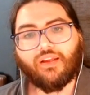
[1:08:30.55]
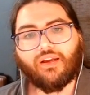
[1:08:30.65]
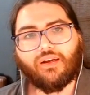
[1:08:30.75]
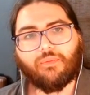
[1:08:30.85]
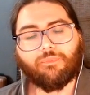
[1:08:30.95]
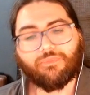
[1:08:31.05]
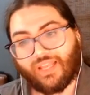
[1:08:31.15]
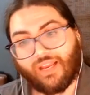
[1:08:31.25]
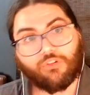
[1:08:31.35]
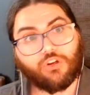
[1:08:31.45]
um,
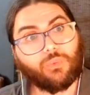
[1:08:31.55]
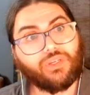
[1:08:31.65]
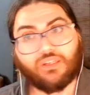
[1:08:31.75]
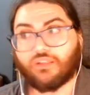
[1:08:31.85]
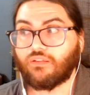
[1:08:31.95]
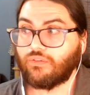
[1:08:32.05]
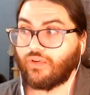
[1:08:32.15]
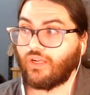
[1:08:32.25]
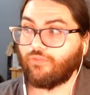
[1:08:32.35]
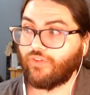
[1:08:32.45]
have a good weekend.
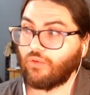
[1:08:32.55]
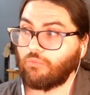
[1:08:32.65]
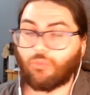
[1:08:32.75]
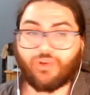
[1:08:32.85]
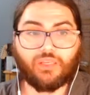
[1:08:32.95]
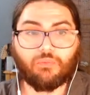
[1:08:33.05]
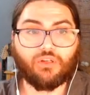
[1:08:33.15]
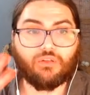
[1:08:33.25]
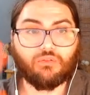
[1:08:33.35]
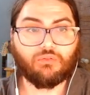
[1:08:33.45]
Right, I'm available by
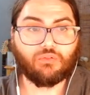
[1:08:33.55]
email.